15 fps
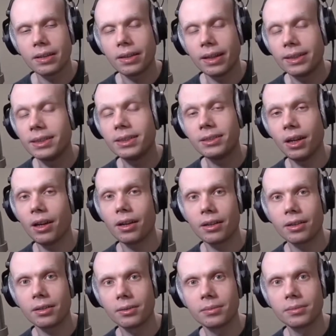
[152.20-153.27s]
They
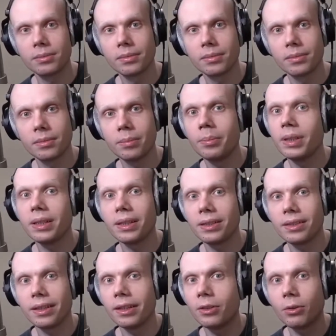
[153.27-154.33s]
suck
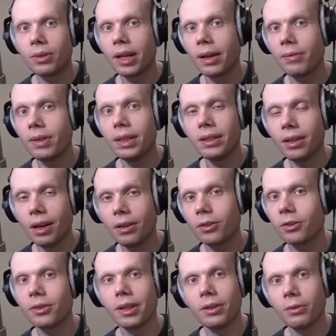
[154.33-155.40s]
because they don't have any
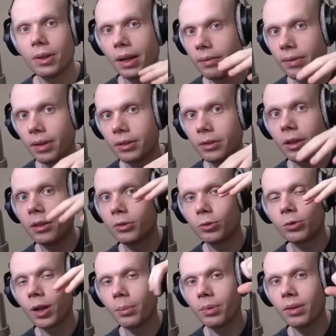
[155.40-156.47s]
color. They don't have a
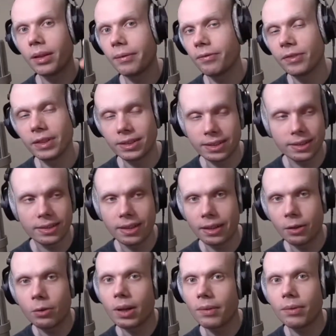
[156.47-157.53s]
treble emphasis. They
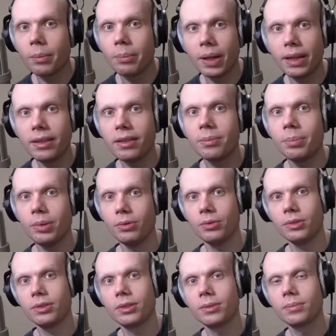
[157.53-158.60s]
don't have a bass
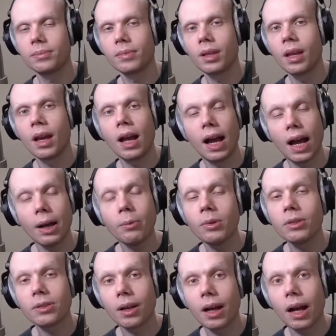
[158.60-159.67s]
boost. I
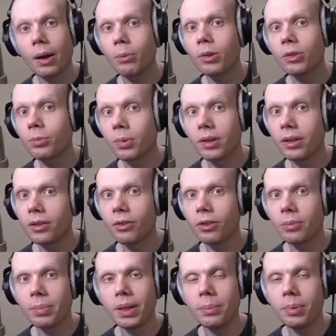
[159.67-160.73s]
was one of
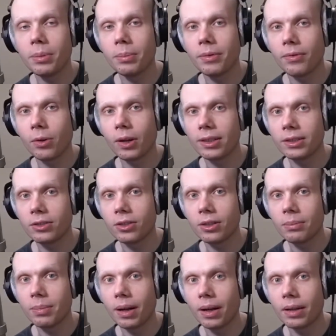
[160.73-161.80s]
those people before I
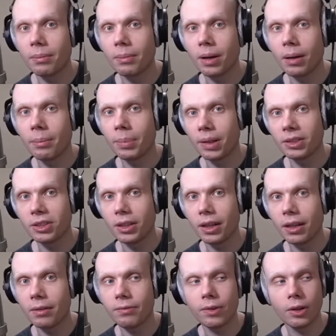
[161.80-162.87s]
started buying a bunch of
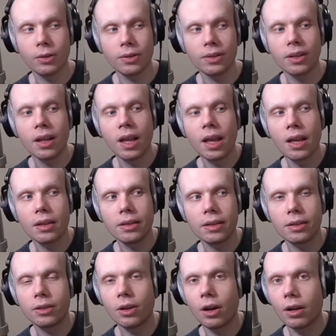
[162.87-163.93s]
headphones
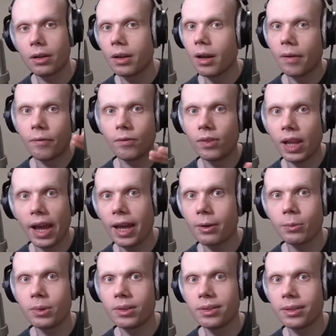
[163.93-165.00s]
that thought flat
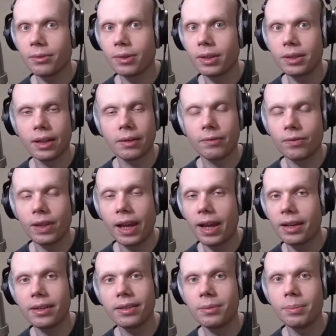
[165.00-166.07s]
was everything.
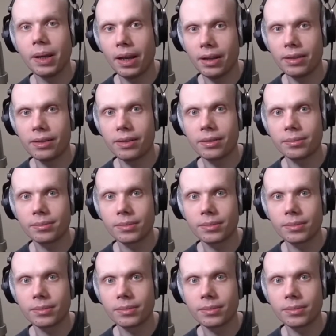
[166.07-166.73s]
Flat is best.